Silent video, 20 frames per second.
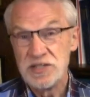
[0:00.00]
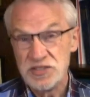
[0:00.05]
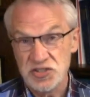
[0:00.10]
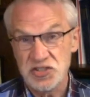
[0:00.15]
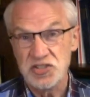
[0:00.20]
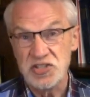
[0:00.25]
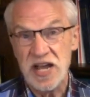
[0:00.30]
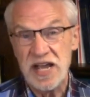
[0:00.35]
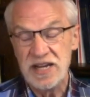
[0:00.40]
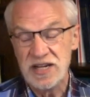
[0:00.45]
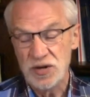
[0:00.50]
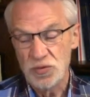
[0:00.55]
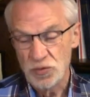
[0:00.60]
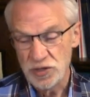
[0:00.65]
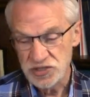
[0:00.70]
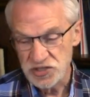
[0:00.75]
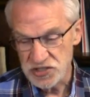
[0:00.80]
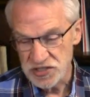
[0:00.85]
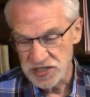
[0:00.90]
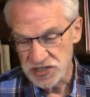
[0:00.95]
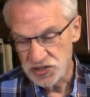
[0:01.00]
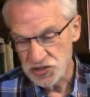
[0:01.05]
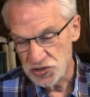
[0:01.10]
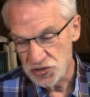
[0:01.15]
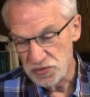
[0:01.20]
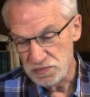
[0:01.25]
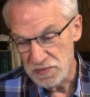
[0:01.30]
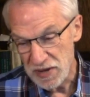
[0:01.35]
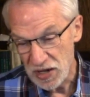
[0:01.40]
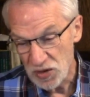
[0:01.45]
state in which these
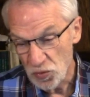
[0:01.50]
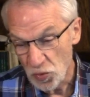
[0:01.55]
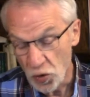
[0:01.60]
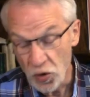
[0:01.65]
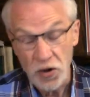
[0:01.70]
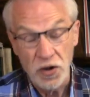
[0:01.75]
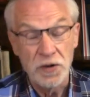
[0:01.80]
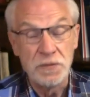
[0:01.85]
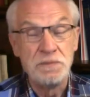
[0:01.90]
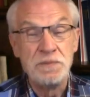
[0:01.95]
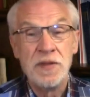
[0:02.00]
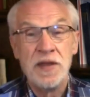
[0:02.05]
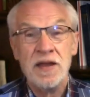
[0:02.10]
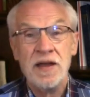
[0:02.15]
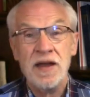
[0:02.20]
2 men were